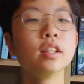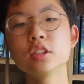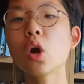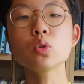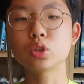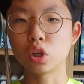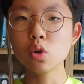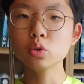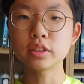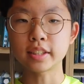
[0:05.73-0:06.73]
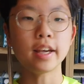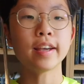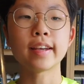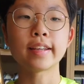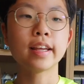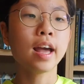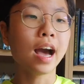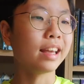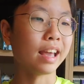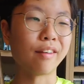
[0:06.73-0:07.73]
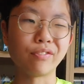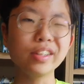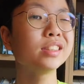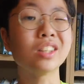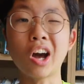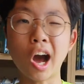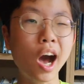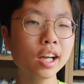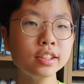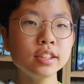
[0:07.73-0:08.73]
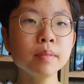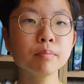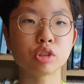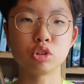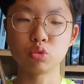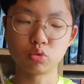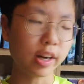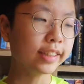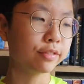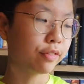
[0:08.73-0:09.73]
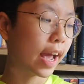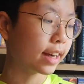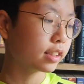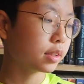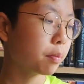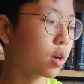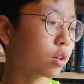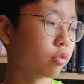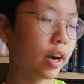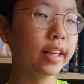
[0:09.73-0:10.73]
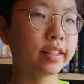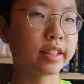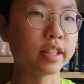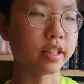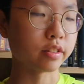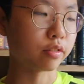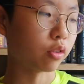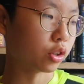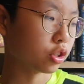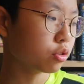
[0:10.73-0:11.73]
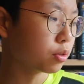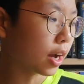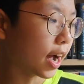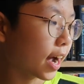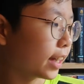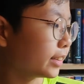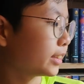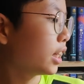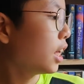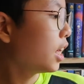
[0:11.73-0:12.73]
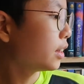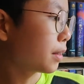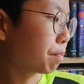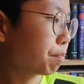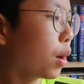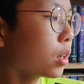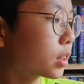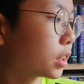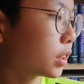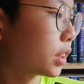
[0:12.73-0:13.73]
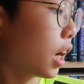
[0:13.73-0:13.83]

So today, I have this awesome, great fantasy book right here for you guys. The Books